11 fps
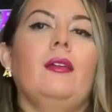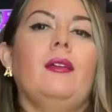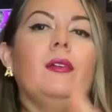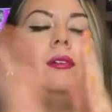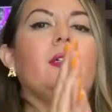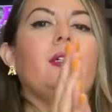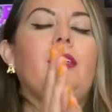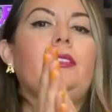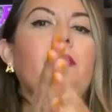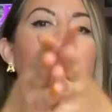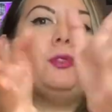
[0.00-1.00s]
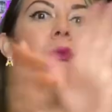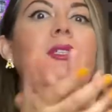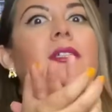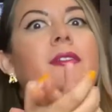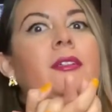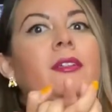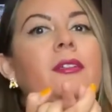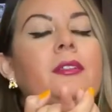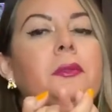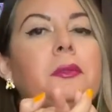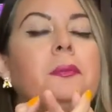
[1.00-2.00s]
Okay, guys, before we
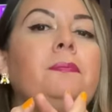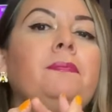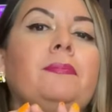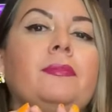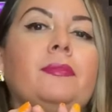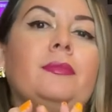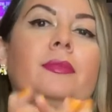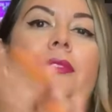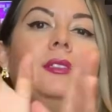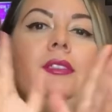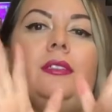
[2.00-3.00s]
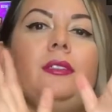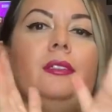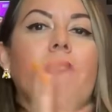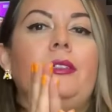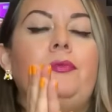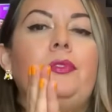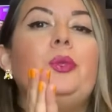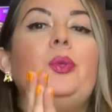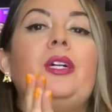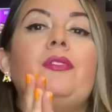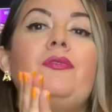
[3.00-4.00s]
continue, if
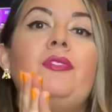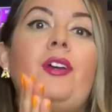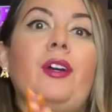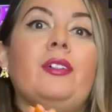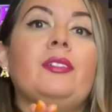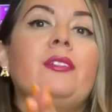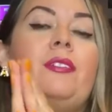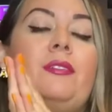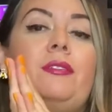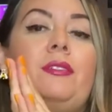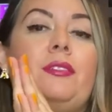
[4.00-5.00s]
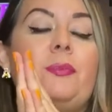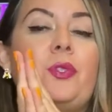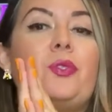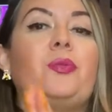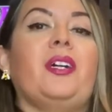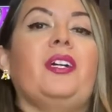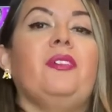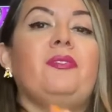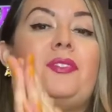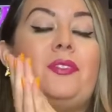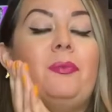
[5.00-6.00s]
you have not
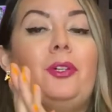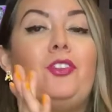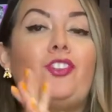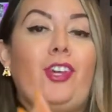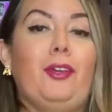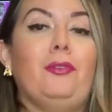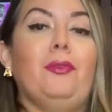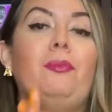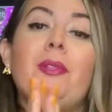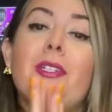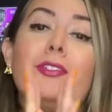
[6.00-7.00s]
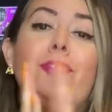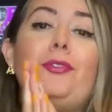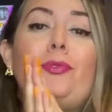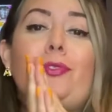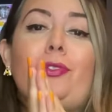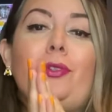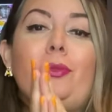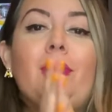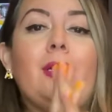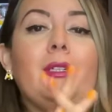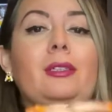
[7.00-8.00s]
subscribed to my channel, please do so,
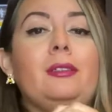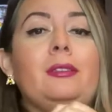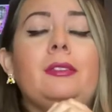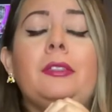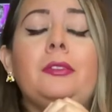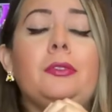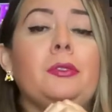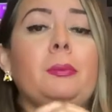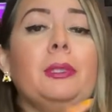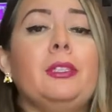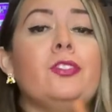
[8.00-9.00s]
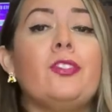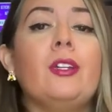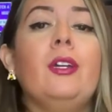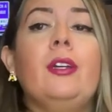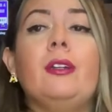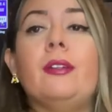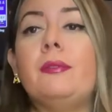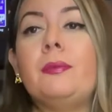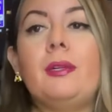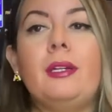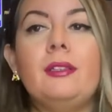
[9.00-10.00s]
guys. Thank you so much.
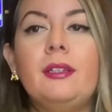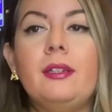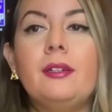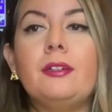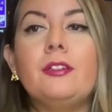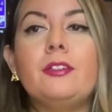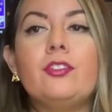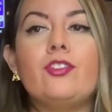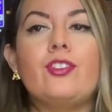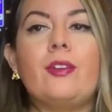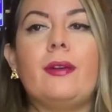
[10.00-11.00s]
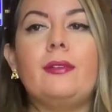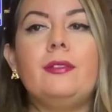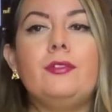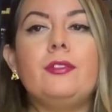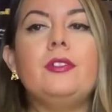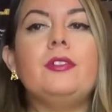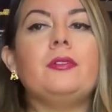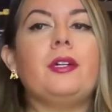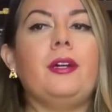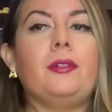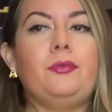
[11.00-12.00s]
Right there, Yadi G
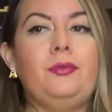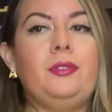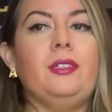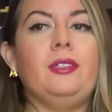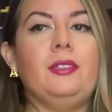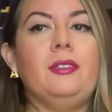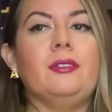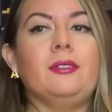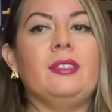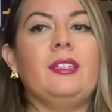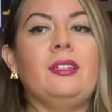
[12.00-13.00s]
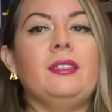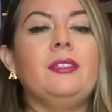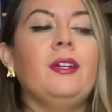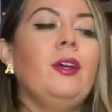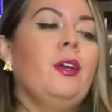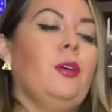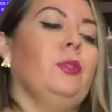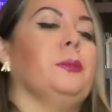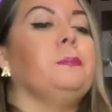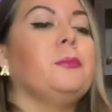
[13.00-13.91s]
Crafty. Okay, okay.